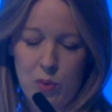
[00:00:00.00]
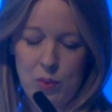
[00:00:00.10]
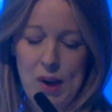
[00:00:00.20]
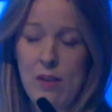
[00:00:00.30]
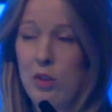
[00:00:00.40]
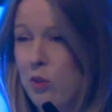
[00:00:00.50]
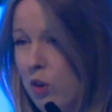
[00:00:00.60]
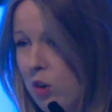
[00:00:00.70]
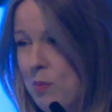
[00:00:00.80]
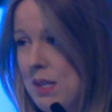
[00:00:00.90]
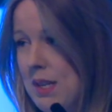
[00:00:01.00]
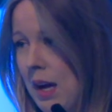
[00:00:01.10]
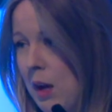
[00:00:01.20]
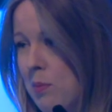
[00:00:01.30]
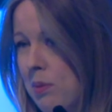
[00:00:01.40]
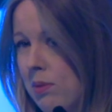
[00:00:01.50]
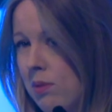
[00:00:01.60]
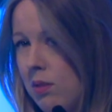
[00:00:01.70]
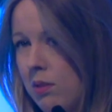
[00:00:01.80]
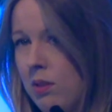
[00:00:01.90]
We have a recruitment tab
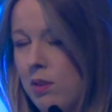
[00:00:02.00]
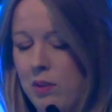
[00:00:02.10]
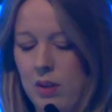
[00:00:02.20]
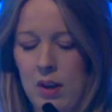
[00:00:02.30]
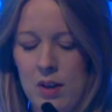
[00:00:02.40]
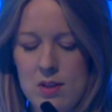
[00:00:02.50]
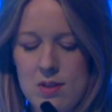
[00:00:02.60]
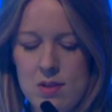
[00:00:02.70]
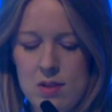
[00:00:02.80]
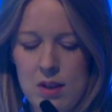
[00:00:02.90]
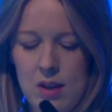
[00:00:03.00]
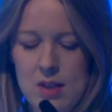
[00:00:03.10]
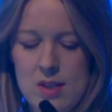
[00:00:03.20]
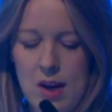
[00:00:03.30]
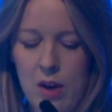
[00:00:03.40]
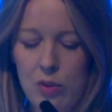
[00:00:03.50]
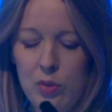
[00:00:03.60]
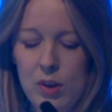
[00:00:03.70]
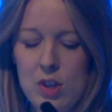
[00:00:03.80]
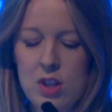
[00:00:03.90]
in itself,
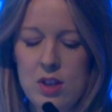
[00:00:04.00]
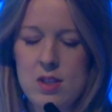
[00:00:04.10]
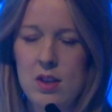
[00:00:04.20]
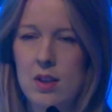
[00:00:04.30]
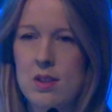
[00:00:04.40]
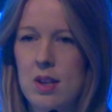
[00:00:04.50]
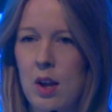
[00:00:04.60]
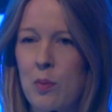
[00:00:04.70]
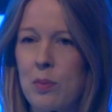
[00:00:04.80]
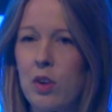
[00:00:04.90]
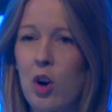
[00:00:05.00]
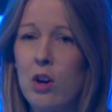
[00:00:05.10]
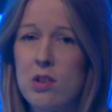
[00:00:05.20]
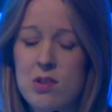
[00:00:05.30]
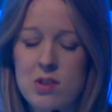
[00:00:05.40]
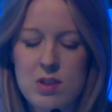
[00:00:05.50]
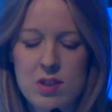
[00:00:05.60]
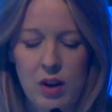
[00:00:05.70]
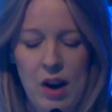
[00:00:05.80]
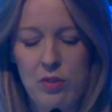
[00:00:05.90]
which looks at costs,
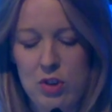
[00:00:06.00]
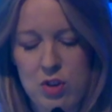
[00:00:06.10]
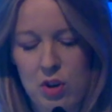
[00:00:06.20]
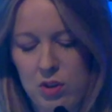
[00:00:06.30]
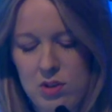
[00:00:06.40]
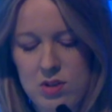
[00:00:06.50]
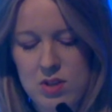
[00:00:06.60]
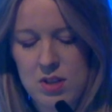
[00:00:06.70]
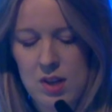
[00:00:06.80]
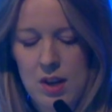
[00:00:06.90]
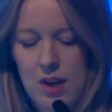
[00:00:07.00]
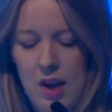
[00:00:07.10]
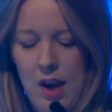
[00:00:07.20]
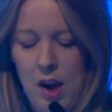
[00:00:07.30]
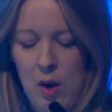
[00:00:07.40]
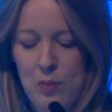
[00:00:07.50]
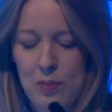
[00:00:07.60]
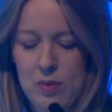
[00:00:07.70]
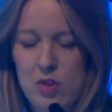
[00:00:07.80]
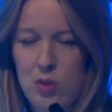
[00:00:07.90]
so average costs,
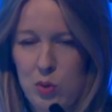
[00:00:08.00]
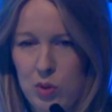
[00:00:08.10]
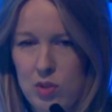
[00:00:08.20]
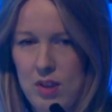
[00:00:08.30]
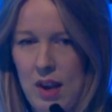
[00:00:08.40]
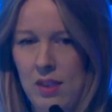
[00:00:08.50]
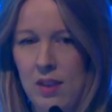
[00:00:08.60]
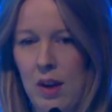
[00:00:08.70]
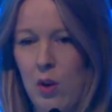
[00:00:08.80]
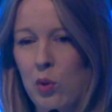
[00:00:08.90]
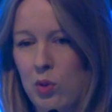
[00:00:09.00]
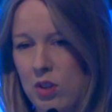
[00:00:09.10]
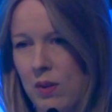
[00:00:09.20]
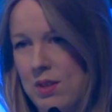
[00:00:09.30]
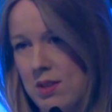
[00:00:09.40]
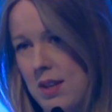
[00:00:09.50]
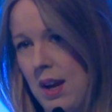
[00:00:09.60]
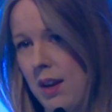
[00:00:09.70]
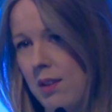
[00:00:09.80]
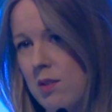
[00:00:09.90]
the source, and then that also, as I
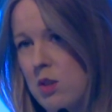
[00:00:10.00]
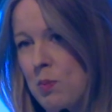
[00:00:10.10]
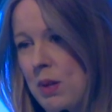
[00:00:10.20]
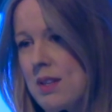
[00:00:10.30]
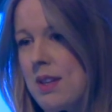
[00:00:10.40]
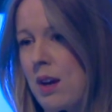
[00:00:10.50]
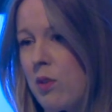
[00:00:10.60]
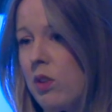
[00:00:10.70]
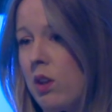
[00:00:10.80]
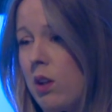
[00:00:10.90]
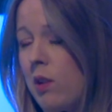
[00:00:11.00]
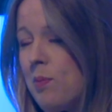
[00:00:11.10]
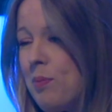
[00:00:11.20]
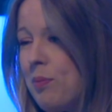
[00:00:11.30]
say, splits out the